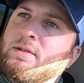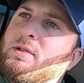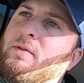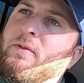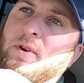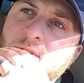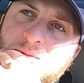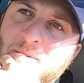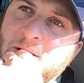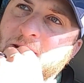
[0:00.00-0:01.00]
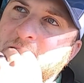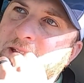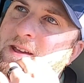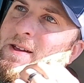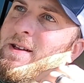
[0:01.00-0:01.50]
So the first one
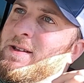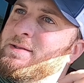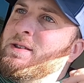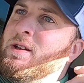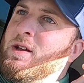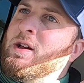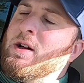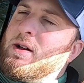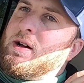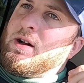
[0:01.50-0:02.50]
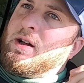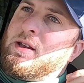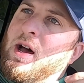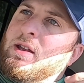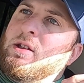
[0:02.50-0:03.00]
is
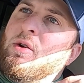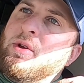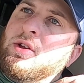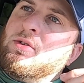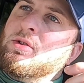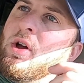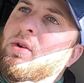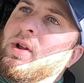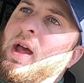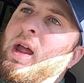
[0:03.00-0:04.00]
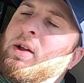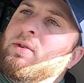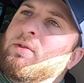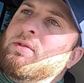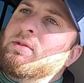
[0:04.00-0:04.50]
not knowing your load angle.